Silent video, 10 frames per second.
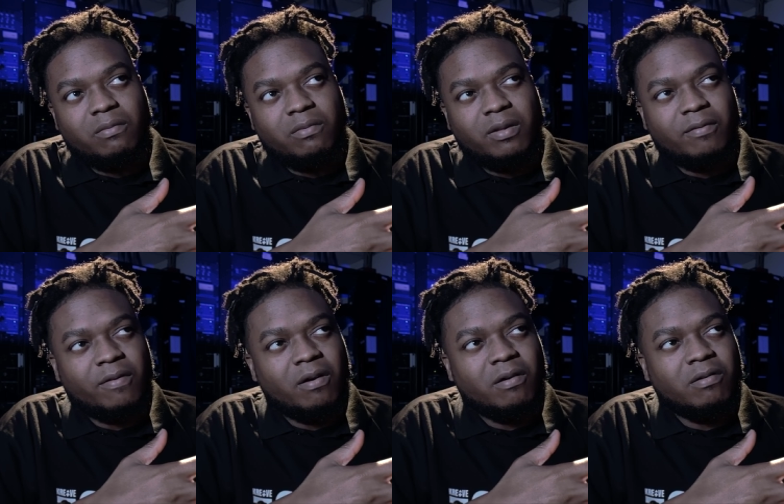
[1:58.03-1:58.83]
will
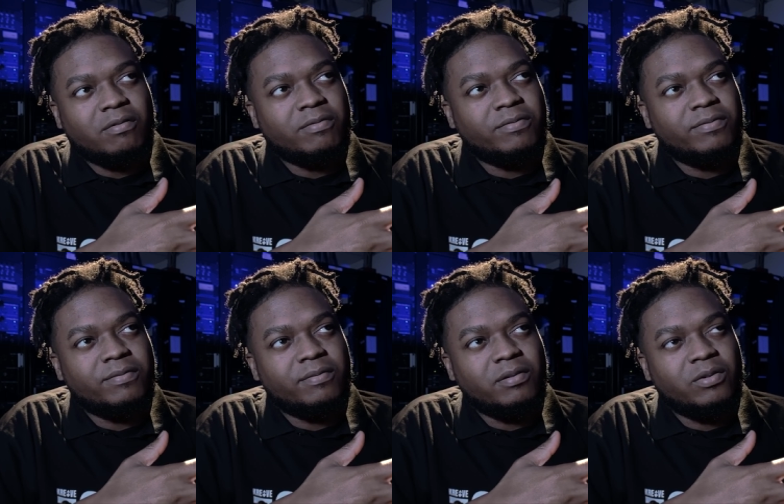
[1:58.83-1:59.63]
involve
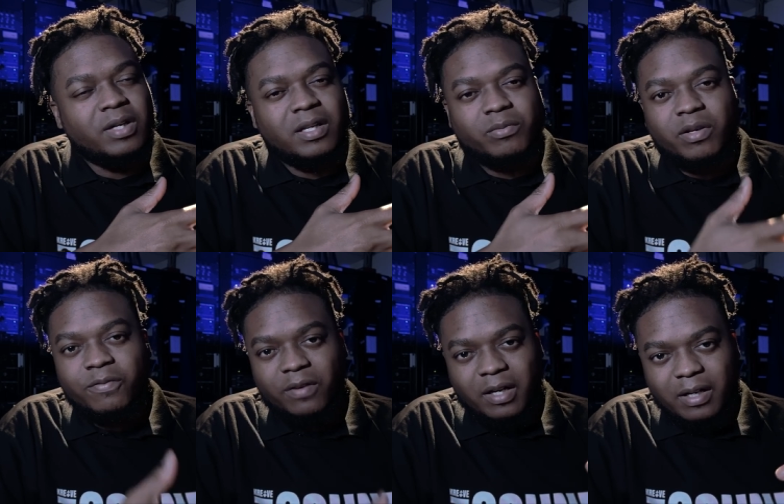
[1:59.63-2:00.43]
you getting a
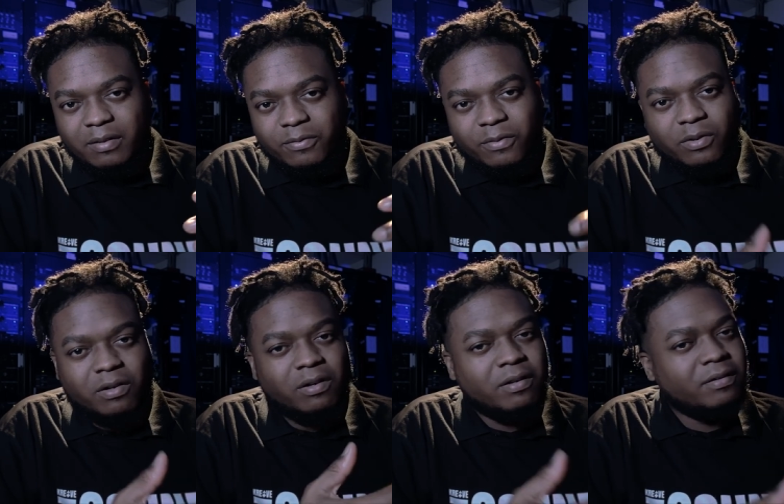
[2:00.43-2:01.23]
refund
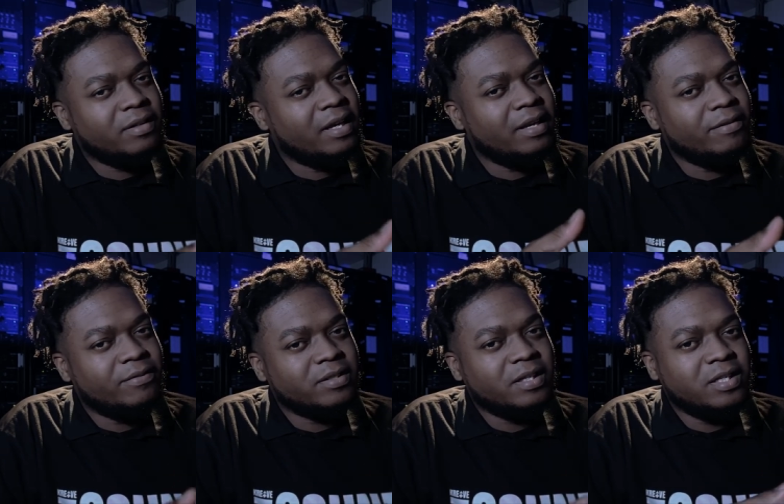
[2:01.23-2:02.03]
for any
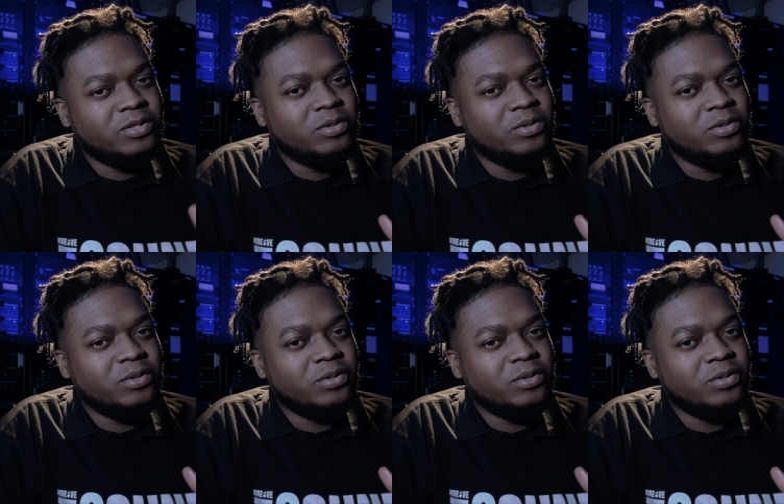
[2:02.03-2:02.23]
events that